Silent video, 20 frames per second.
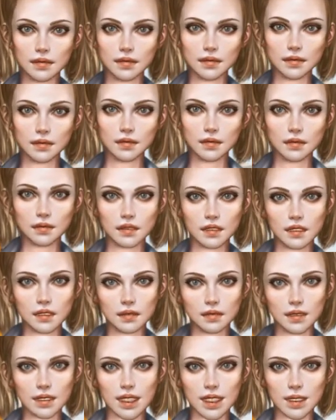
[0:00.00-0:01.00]
The
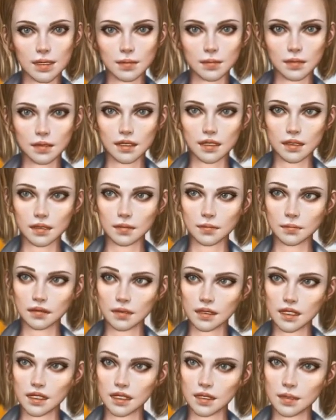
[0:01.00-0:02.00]
English Grill Restaurant
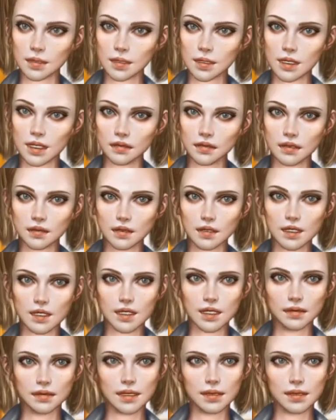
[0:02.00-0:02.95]
offers à la carte dining,